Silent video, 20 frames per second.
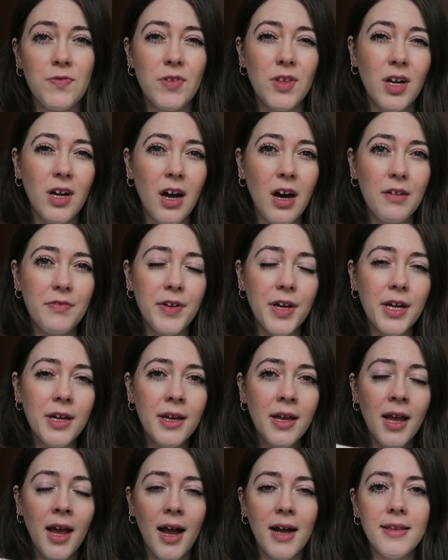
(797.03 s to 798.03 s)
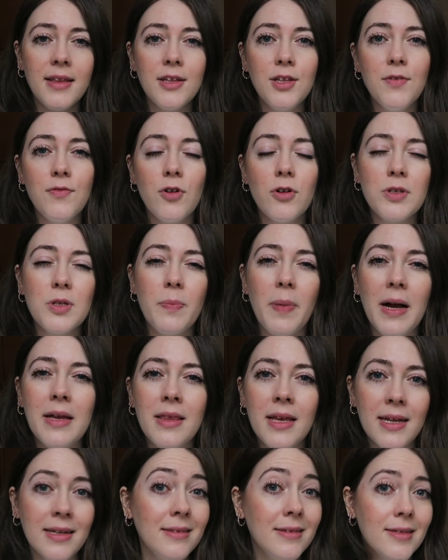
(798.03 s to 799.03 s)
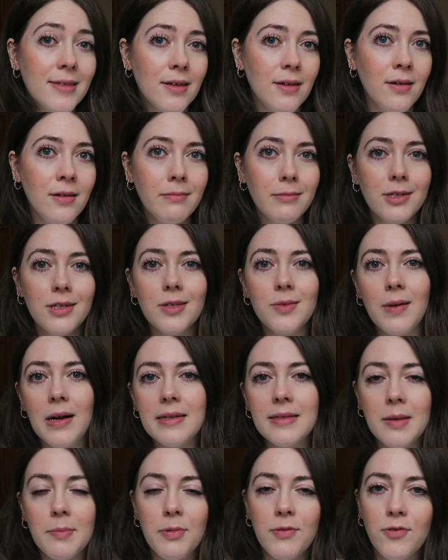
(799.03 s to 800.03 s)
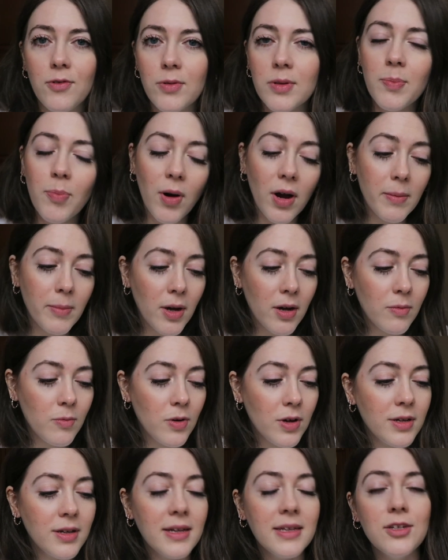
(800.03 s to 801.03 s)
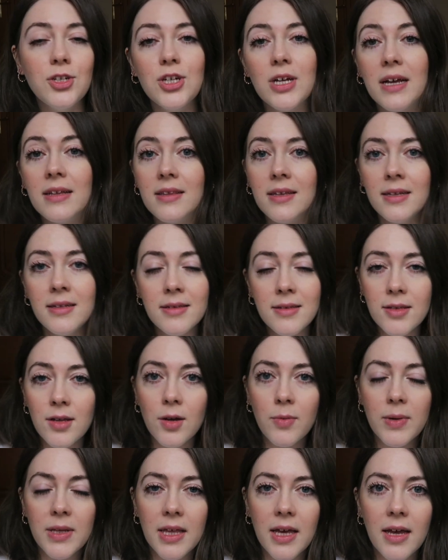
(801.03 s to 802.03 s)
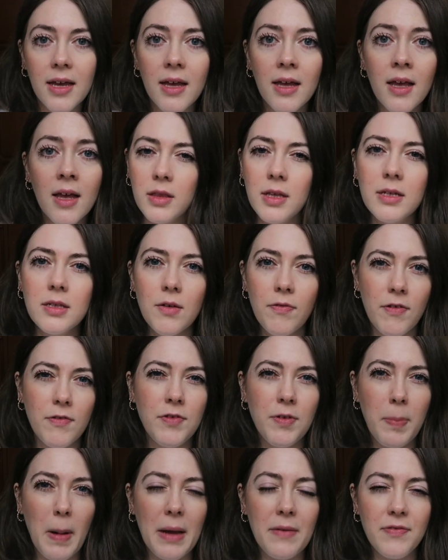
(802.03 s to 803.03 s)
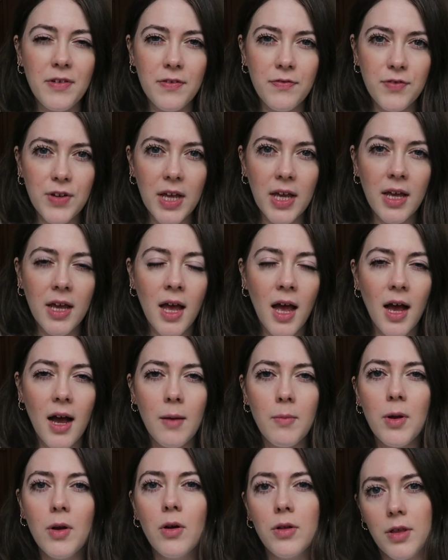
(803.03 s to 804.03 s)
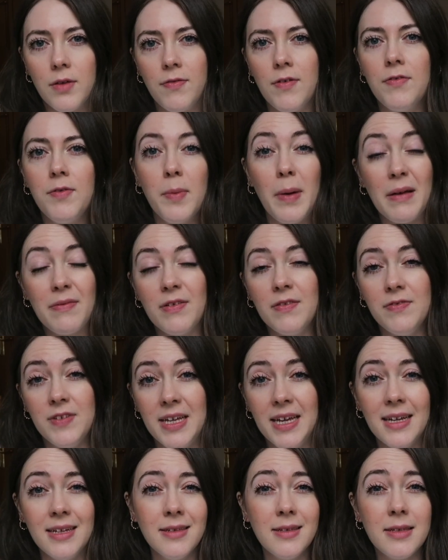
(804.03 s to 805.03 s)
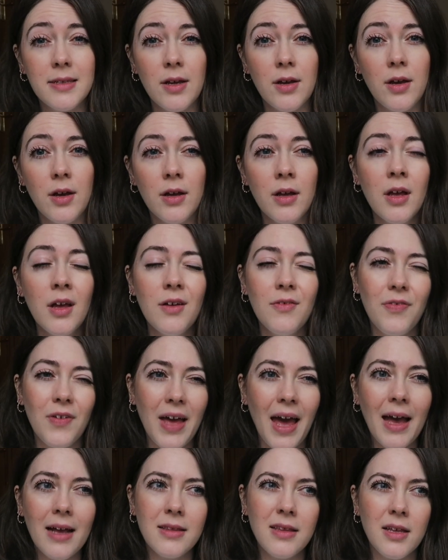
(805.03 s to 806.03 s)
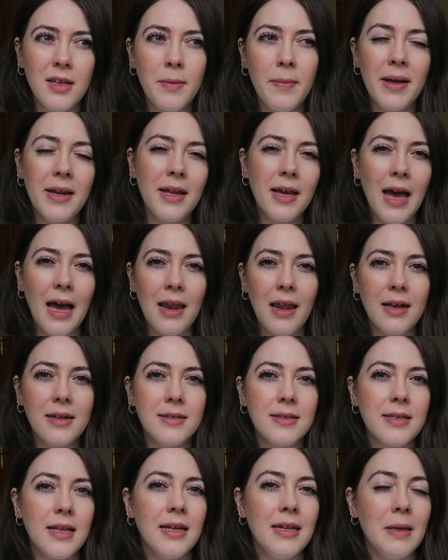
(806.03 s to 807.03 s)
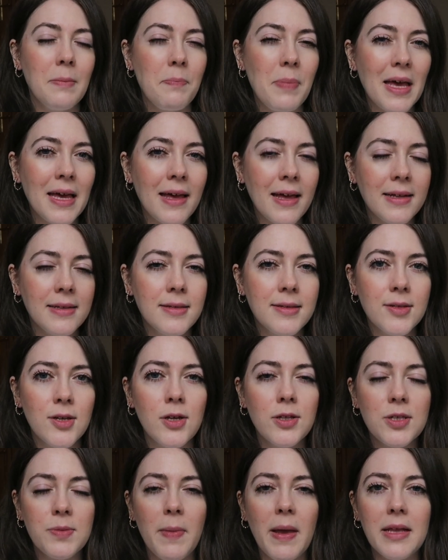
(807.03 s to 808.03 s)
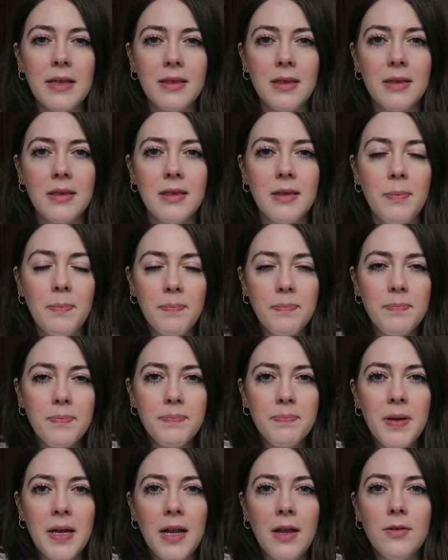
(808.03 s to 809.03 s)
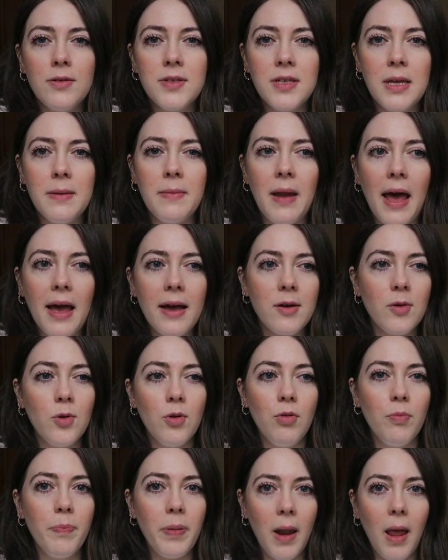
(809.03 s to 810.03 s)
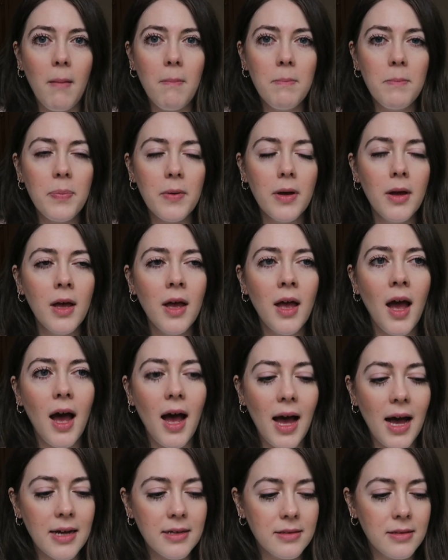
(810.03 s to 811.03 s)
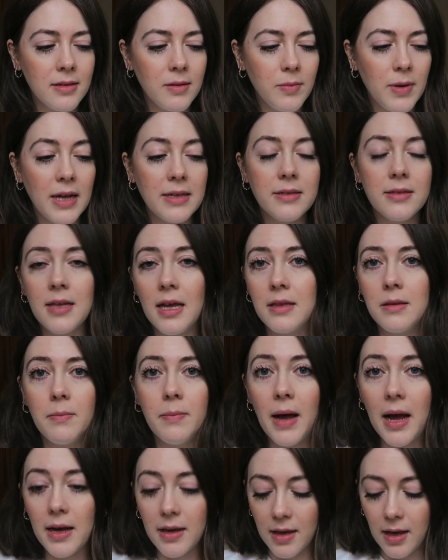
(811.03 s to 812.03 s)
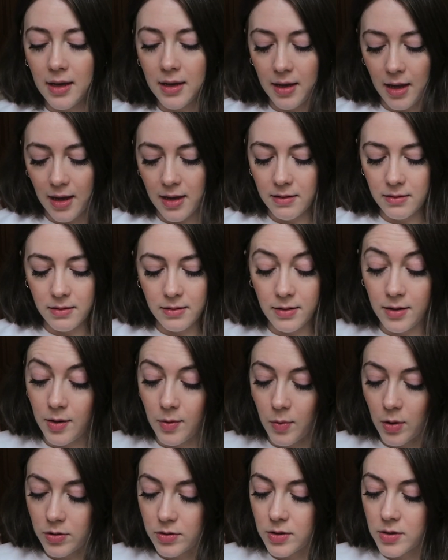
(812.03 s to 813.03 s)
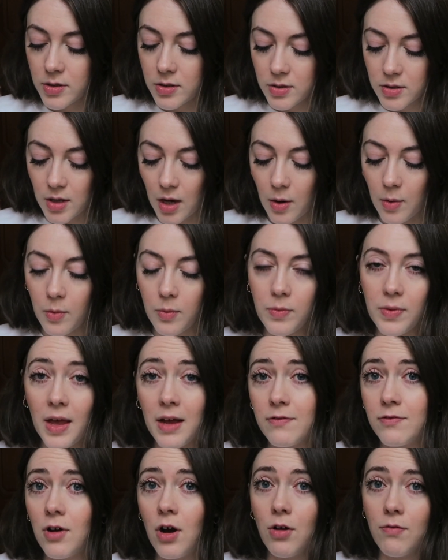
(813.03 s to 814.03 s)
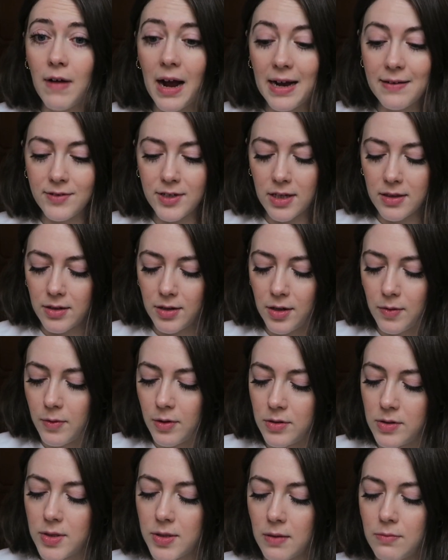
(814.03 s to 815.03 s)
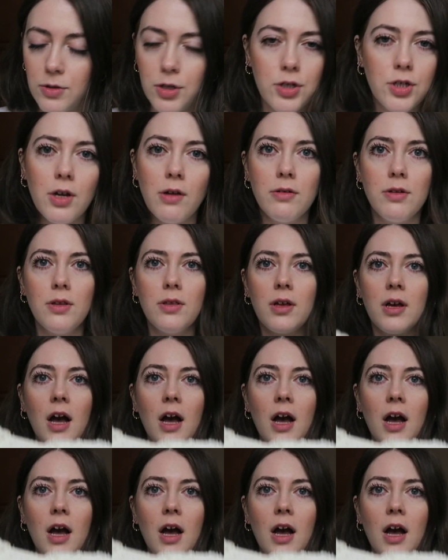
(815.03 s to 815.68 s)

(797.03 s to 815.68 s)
for the cover, and then you've got to buy the insert, which is why I said before the Primark one, at least you get the insert with it. These are 50 by 50, and we've got the 50 by 50 insert, forgetting that you're meant to get like a slightly bigger insert to make the pillow seem like all plump, and we had to take them back and get new ones. So they have not arrived yet, the new ones, so I'm just showing you the